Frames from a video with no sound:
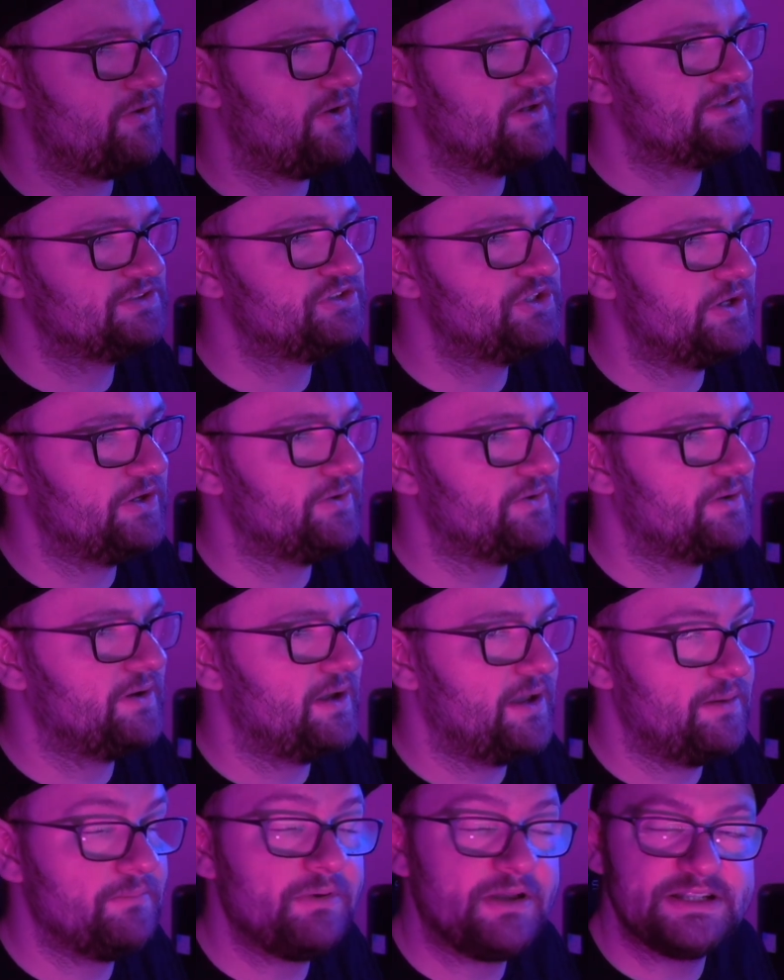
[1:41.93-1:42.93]
I'd share,
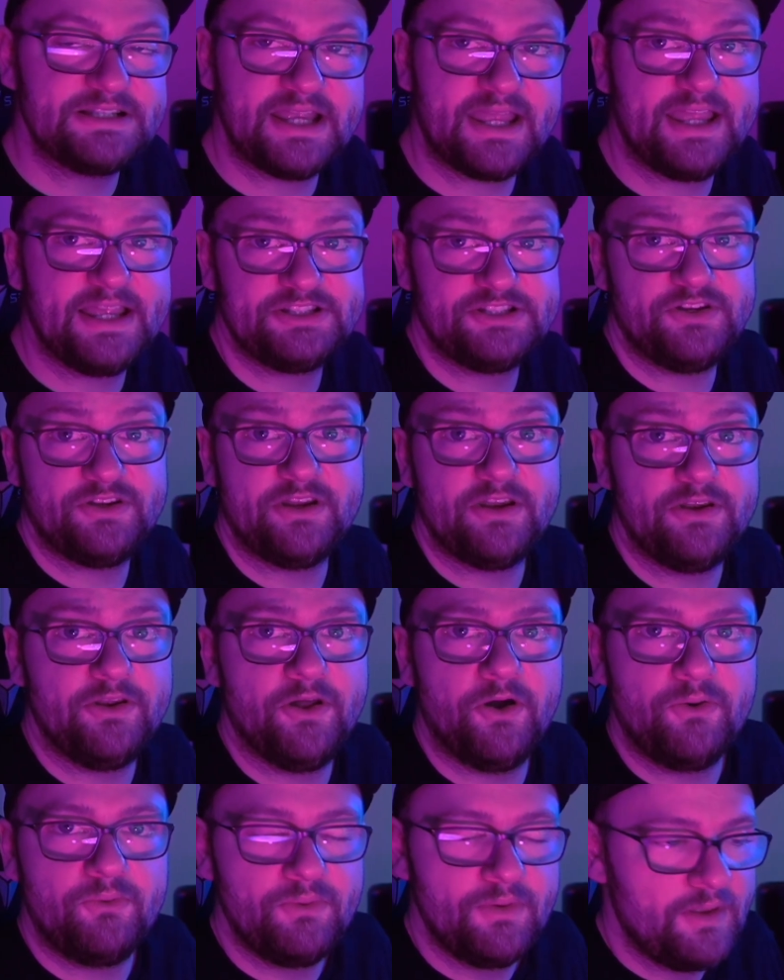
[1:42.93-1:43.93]
because um, in case you didn't
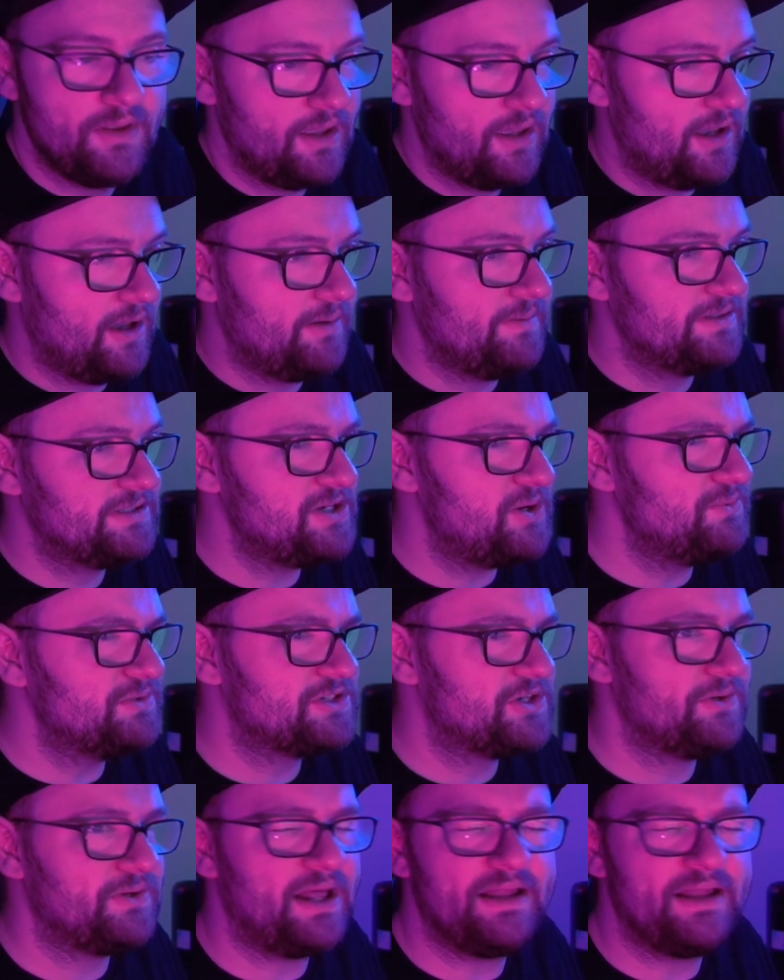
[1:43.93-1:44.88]
know, um, it's always good.